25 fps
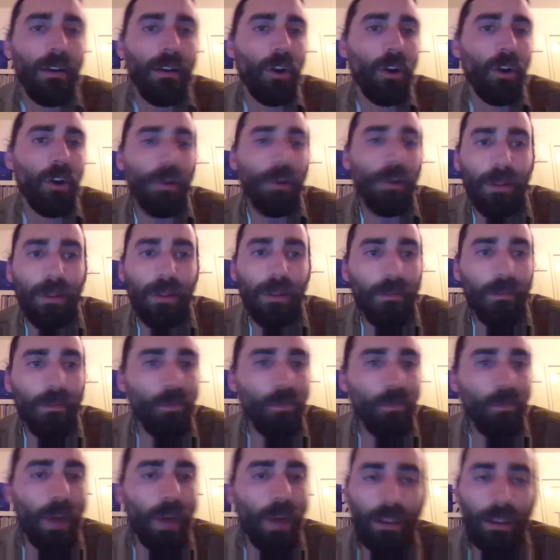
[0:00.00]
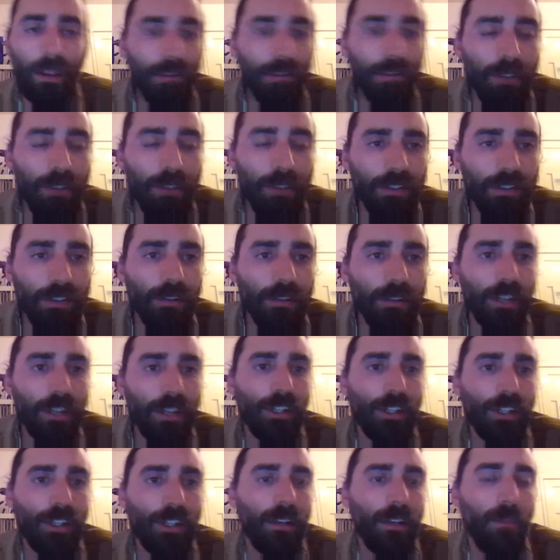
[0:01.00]
urban wildlife
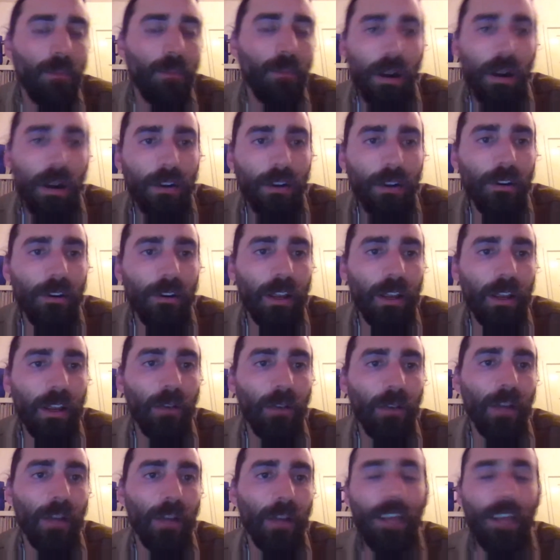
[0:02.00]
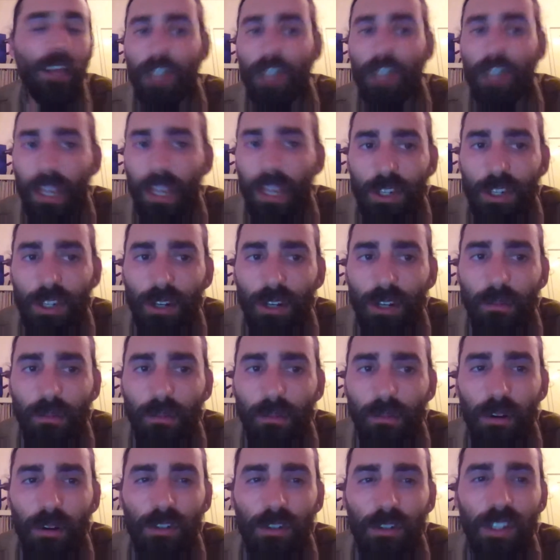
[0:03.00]
restoration and monitoring or education
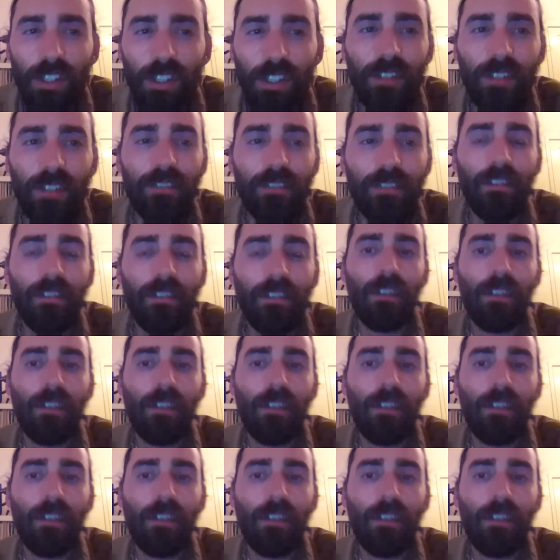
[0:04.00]
approaches.